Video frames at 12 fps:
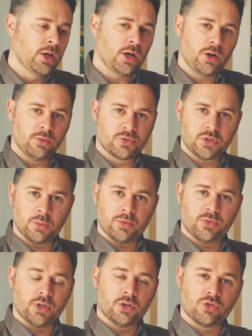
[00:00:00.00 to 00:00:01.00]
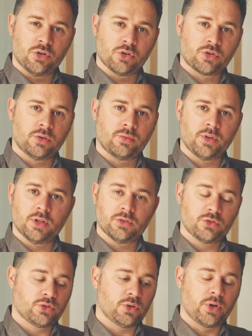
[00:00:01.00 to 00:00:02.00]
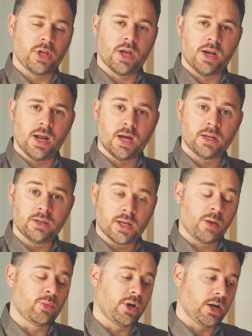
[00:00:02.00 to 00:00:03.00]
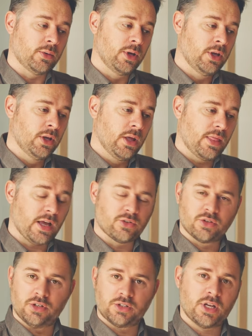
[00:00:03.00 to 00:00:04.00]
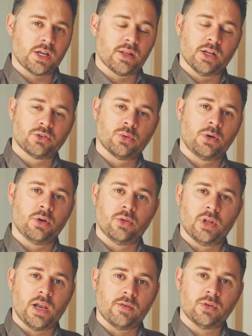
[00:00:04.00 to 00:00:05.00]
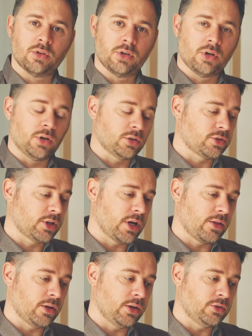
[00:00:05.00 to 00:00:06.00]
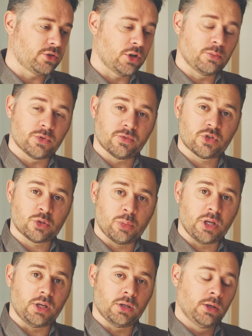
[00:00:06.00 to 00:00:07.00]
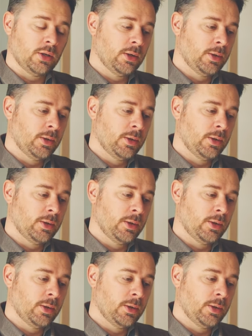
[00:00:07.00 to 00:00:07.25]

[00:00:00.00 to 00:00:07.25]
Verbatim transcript: And obviously with the introduction of the Sony A9 camera now, that's going to take that to another level altogether in terms of speed.